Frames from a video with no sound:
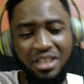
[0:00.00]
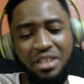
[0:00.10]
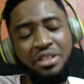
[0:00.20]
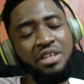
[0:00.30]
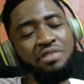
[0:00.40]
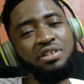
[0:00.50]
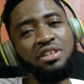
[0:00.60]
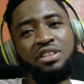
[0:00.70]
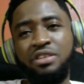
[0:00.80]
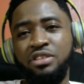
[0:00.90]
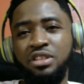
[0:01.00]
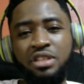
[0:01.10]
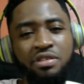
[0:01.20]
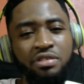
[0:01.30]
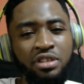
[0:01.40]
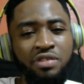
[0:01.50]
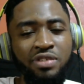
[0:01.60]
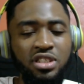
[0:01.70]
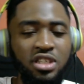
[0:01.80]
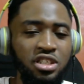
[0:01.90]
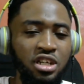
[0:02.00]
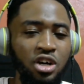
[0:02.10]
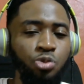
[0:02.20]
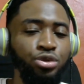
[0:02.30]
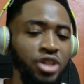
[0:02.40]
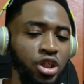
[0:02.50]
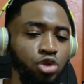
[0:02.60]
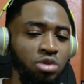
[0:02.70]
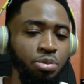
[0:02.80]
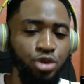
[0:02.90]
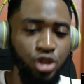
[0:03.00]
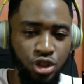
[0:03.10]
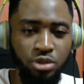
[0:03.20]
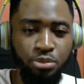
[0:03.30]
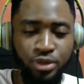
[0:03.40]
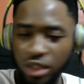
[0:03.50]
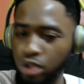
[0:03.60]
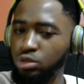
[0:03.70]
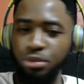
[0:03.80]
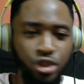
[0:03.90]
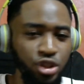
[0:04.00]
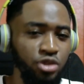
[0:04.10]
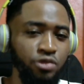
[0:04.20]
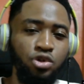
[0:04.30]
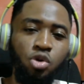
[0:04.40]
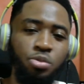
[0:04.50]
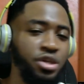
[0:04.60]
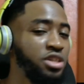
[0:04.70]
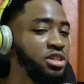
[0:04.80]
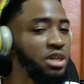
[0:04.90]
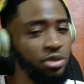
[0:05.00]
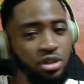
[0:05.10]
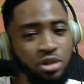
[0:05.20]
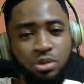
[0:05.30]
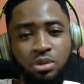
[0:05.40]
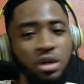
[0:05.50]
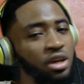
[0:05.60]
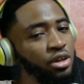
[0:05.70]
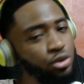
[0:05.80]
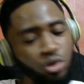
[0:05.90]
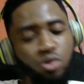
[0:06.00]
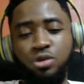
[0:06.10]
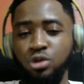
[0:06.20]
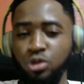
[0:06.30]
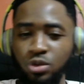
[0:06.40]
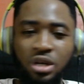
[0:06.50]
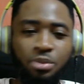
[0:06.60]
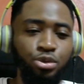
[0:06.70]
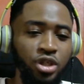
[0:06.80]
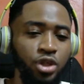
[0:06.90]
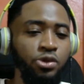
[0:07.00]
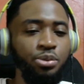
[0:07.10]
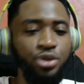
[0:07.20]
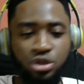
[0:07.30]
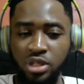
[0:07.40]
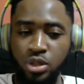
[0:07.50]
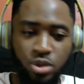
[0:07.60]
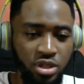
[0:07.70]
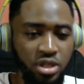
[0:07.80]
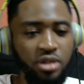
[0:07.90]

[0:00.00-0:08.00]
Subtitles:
Never test Kao, protect your reputation. Protect your reputation. If you're coming against Kao Denero, you don't want to do that. Protect your reputation. That's what it's saying.